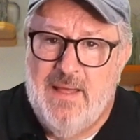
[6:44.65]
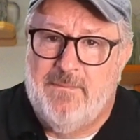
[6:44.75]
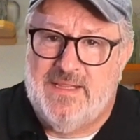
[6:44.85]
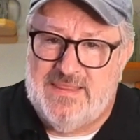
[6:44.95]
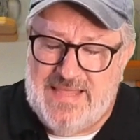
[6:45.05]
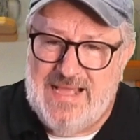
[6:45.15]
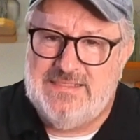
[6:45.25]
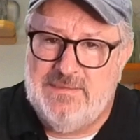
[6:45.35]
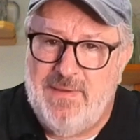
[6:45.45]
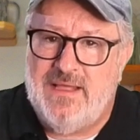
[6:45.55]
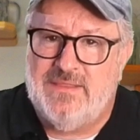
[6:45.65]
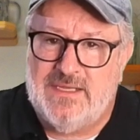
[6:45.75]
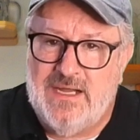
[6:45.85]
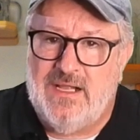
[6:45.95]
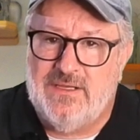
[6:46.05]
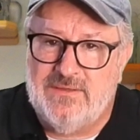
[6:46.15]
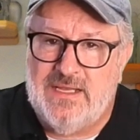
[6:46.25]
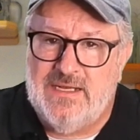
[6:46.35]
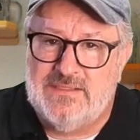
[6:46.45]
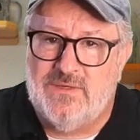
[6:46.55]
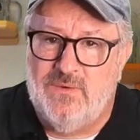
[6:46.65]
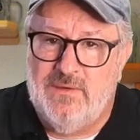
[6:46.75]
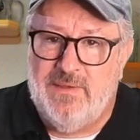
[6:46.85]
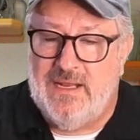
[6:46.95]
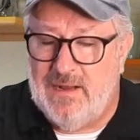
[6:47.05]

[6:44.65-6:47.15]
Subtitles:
but that's about the color that it's going to be.